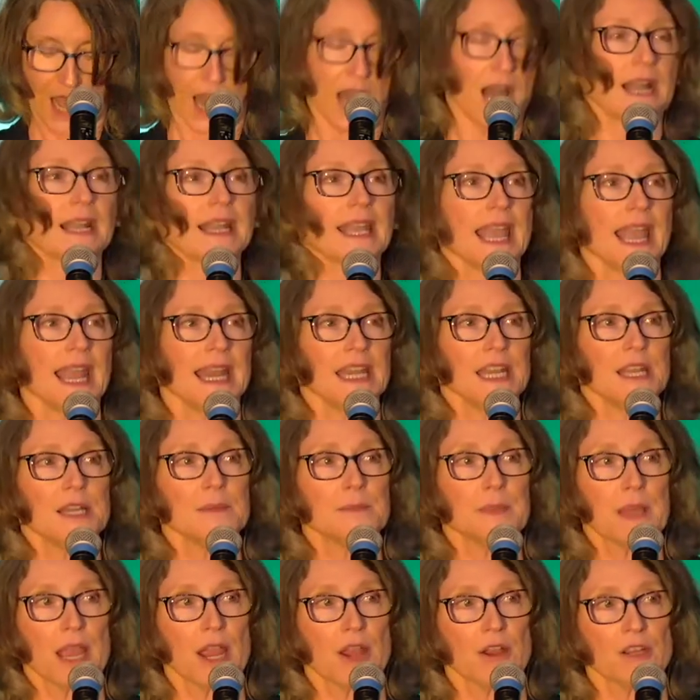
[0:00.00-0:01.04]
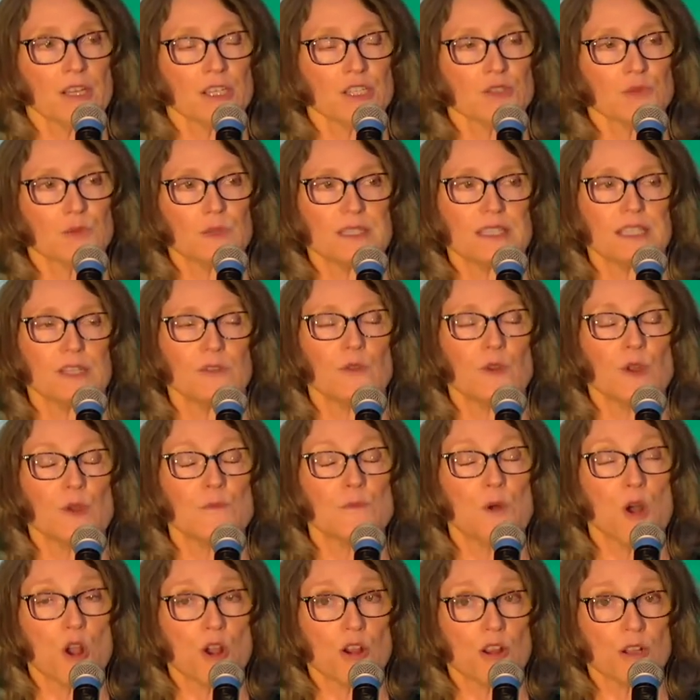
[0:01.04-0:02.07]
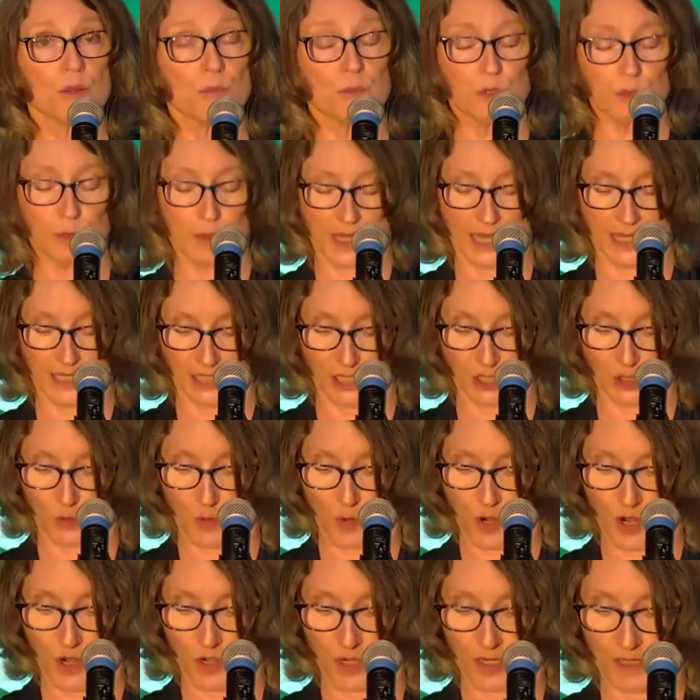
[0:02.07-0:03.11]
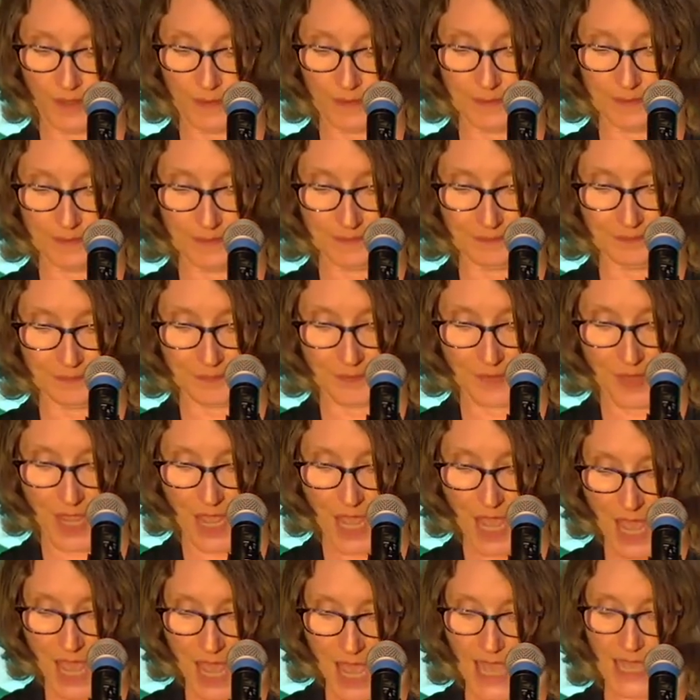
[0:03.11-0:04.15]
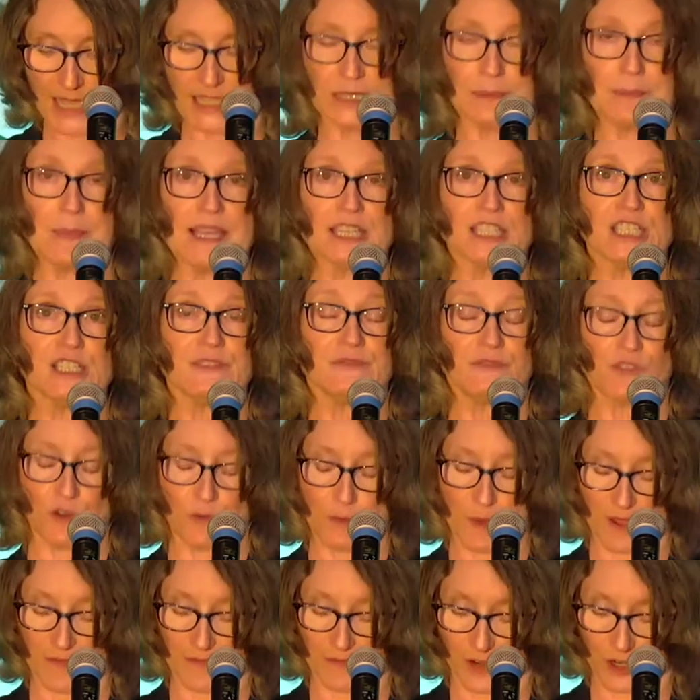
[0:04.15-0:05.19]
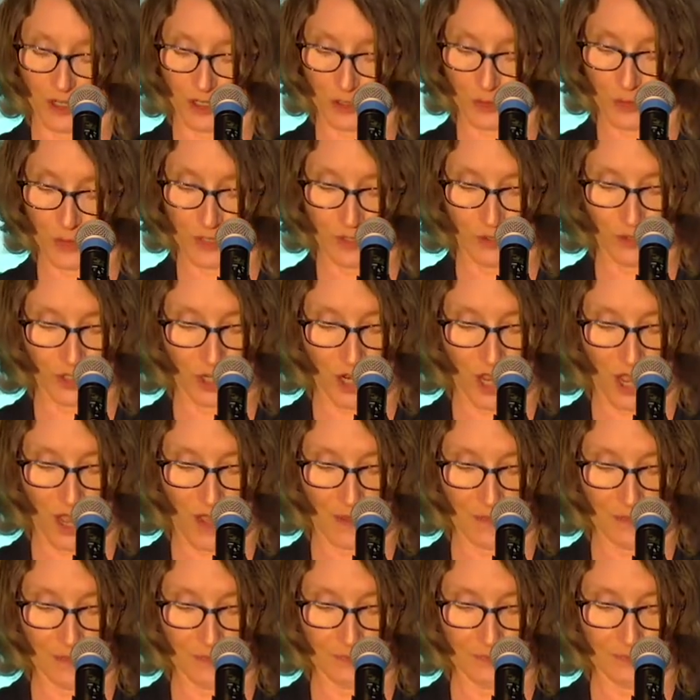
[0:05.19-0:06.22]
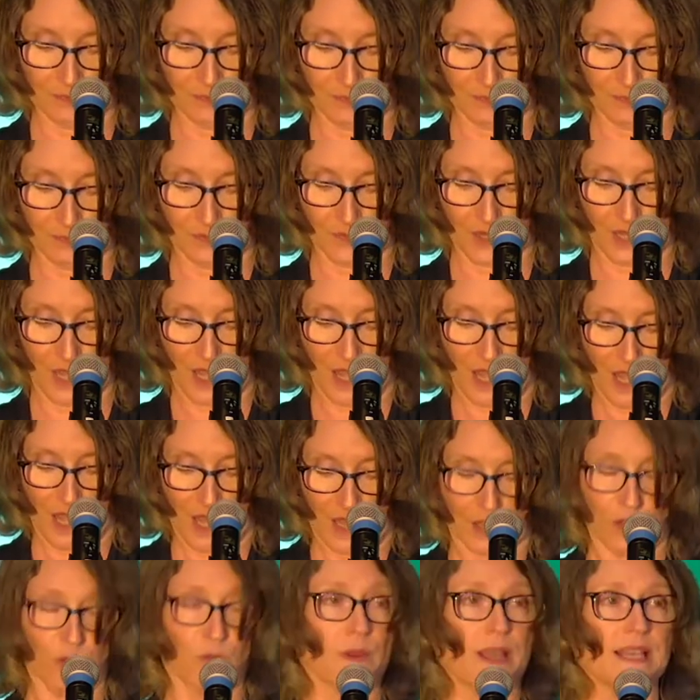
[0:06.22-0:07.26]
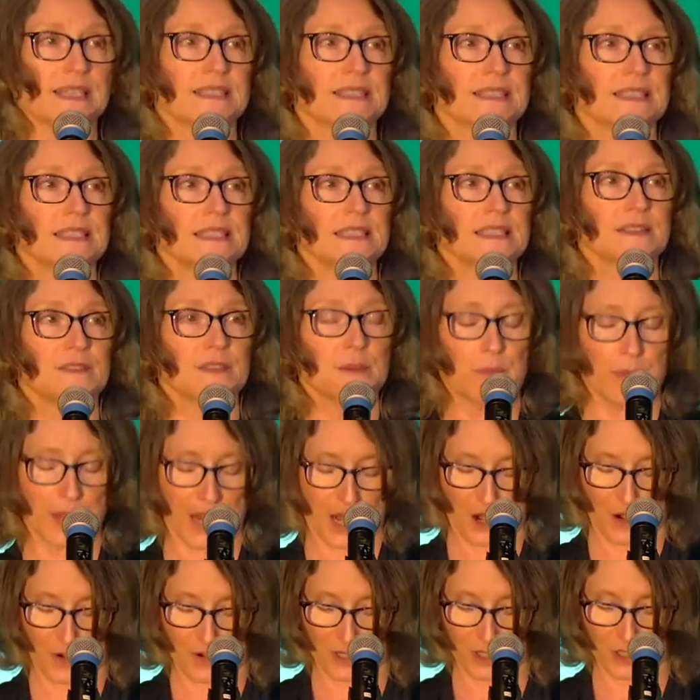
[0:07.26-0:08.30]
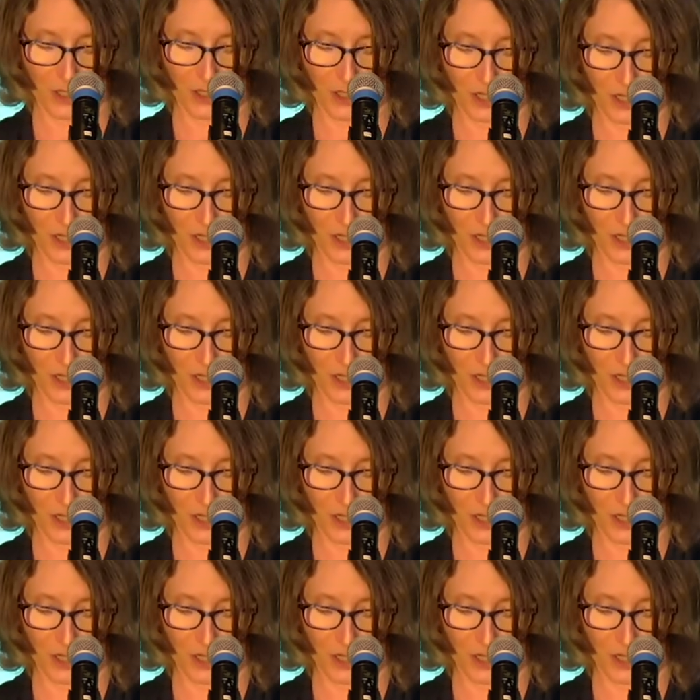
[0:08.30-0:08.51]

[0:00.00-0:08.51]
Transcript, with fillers: Acadia Parish was a remarkable place to work, especially for my first real job. The residents of the parish